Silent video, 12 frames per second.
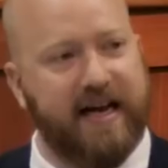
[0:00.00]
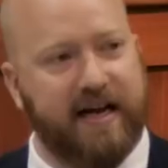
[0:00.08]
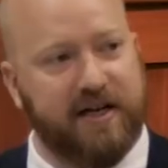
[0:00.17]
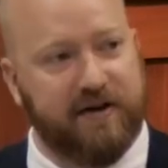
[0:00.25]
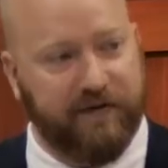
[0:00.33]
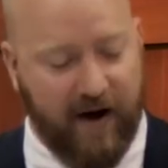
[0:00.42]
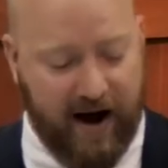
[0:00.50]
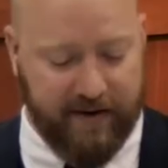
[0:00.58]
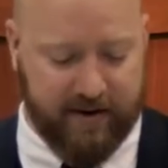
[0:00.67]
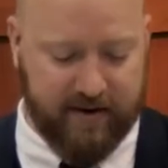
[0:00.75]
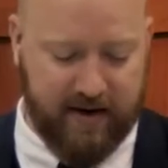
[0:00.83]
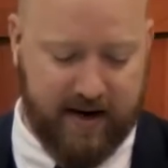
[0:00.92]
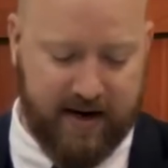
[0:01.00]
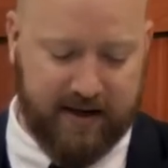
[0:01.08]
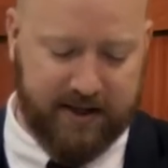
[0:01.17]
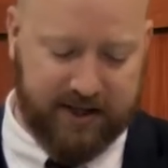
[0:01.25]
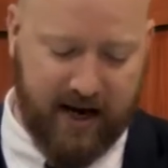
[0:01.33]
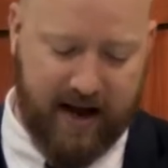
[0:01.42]
that he is Father,
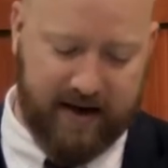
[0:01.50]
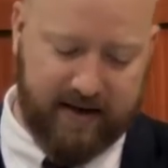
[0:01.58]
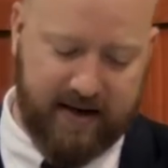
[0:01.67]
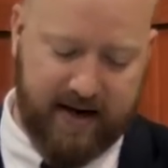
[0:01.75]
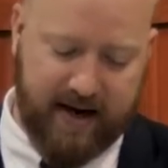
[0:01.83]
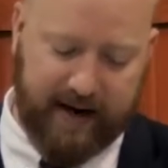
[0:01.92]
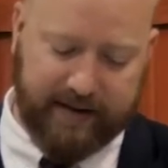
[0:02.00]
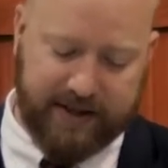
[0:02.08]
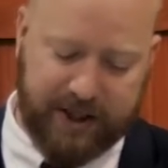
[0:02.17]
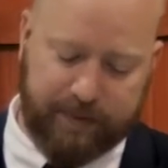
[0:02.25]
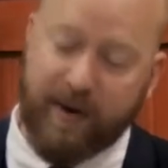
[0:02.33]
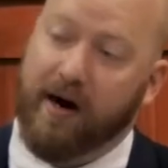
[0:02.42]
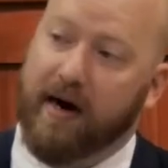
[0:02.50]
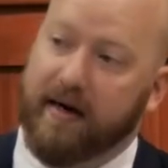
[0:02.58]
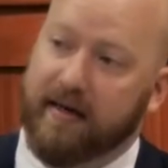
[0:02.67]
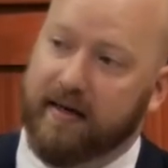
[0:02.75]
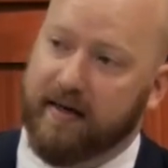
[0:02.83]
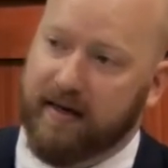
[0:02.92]
Son, and Spirit,
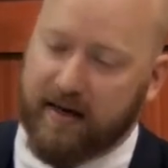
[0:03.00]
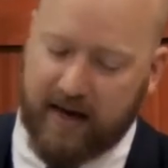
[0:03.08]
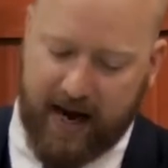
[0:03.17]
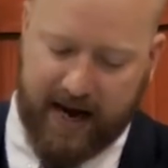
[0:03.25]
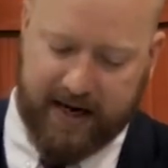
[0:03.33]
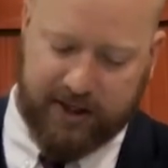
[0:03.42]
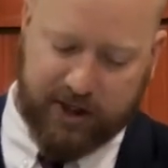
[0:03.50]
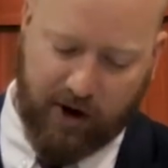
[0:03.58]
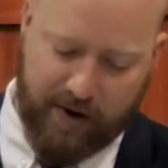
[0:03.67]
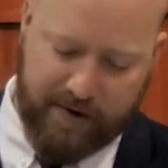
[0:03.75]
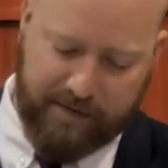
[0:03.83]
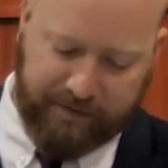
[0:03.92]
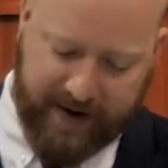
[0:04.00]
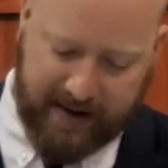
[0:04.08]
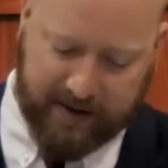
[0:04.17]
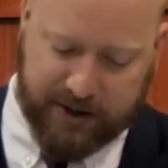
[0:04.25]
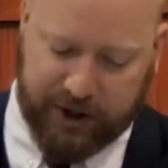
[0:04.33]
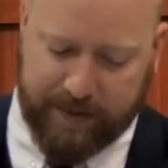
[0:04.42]
an eternal
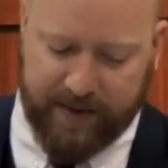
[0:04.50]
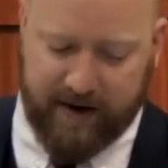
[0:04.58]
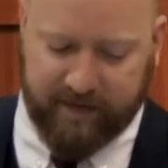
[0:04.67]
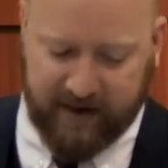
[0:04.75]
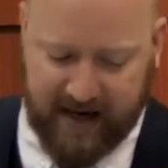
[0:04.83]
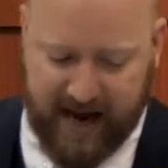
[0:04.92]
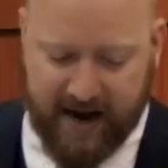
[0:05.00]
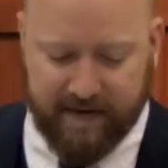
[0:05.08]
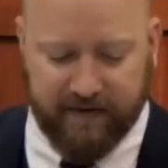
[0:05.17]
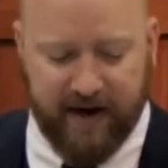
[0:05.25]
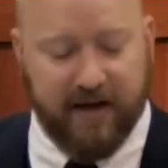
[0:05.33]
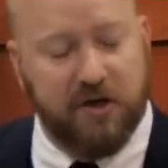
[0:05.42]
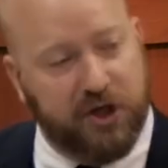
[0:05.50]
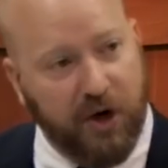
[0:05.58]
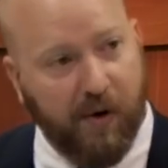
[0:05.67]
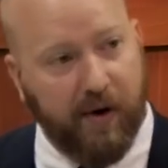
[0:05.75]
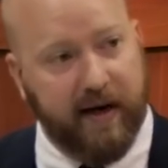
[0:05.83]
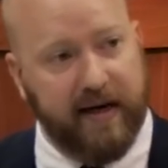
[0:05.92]
fellowship of love and
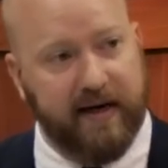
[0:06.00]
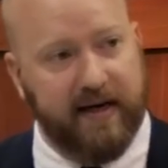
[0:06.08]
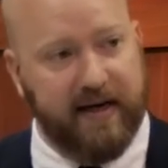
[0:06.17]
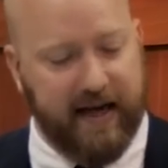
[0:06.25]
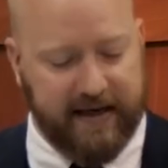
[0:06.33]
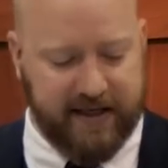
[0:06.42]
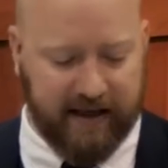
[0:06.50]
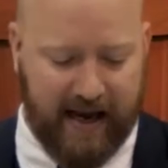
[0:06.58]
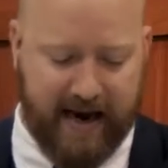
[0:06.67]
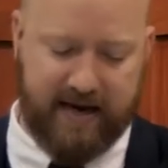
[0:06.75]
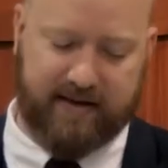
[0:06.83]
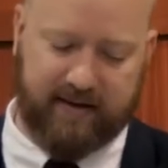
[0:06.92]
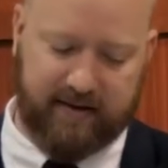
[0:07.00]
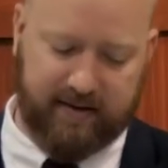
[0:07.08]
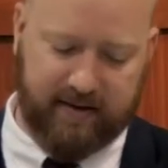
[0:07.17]
joy and delight.